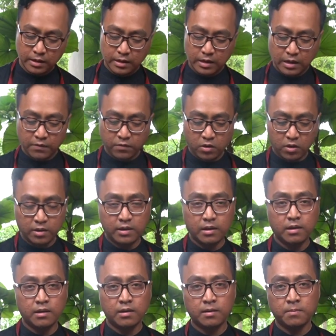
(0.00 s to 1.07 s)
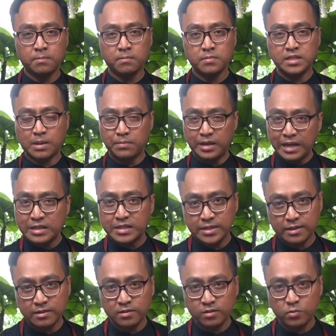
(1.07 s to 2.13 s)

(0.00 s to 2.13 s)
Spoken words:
And I've got some eggs here.